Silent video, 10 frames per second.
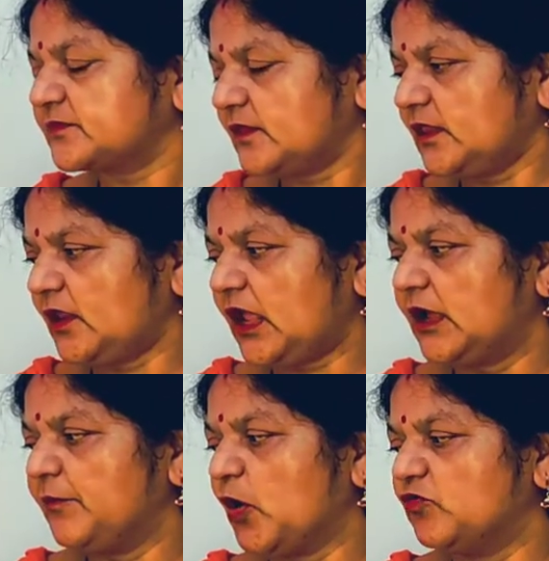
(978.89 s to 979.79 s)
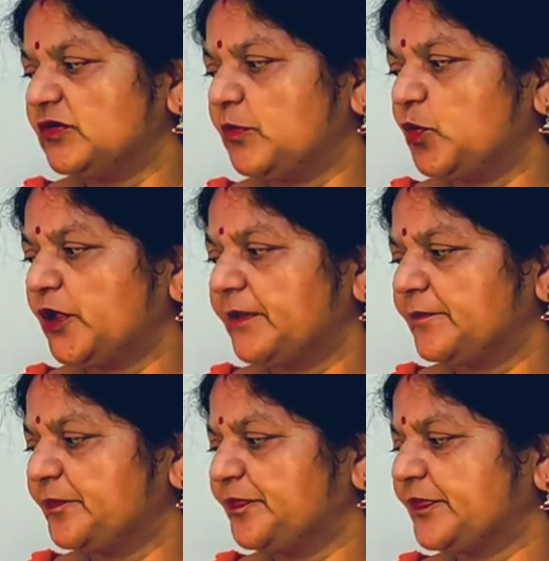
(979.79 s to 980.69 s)
in the form of a
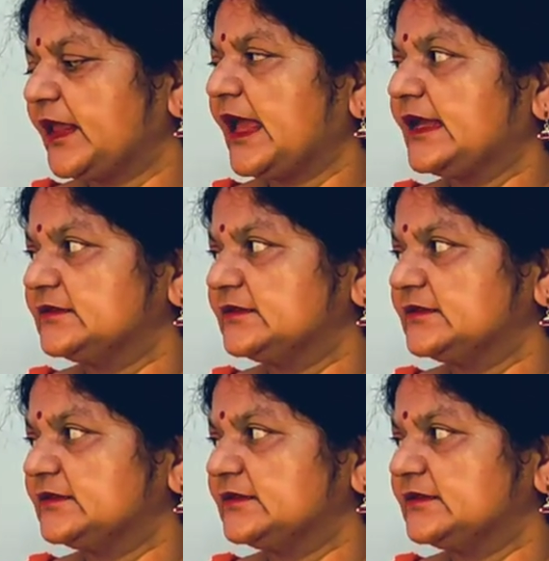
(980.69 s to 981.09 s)
poem.